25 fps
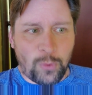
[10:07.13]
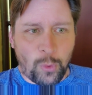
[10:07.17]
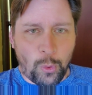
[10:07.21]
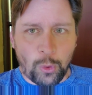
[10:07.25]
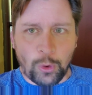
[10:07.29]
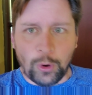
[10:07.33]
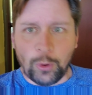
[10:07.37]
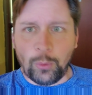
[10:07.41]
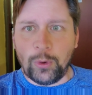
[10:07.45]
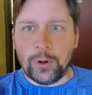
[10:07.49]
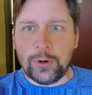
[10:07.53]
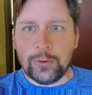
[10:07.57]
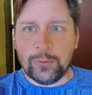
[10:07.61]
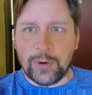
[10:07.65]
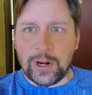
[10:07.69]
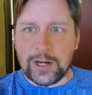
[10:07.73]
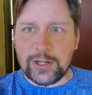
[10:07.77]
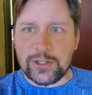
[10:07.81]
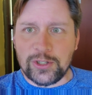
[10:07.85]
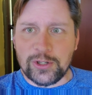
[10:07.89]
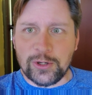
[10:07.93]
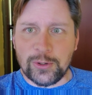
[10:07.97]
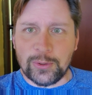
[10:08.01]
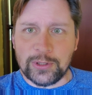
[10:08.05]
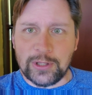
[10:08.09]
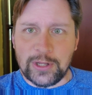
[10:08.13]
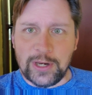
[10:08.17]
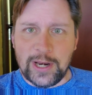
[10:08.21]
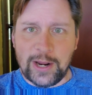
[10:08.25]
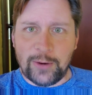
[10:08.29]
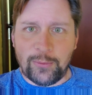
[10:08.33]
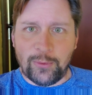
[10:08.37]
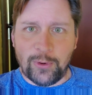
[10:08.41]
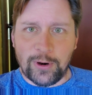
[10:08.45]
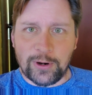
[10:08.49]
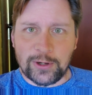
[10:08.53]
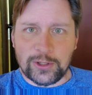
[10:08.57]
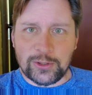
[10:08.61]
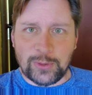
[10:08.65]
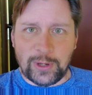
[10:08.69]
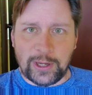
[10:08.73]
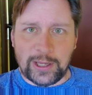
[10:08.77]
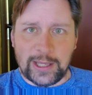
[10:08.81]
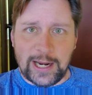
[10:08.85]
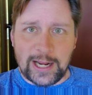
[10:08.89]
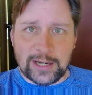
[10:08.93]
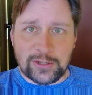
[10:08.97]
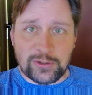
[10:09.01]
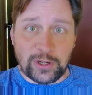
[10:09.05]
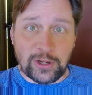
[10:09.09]
or it wouldn't register with the network, so I
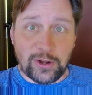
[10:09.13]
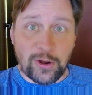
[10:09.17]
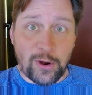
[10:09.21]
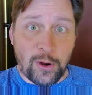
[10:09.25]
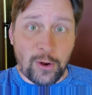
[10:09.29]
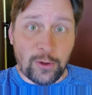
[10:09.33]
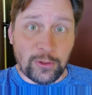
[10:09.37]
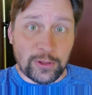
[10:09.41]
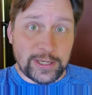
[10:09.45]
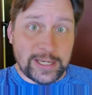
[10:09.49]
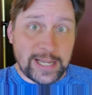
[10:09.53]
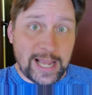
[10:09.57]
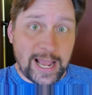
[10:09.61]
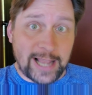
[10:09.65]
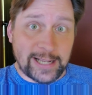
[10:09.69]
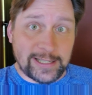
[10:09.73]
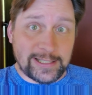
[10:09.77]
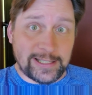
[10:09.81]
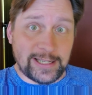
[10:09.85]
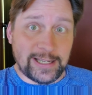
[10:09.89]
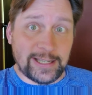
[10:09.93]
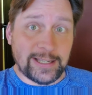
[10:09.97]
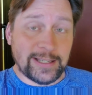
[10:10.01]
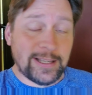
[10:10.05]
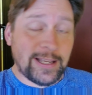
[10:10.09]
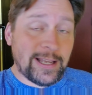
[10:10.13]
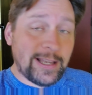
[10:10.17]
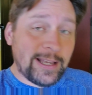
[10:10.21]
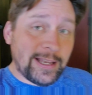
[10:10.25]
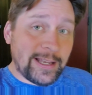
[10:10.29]
could actually call the taxi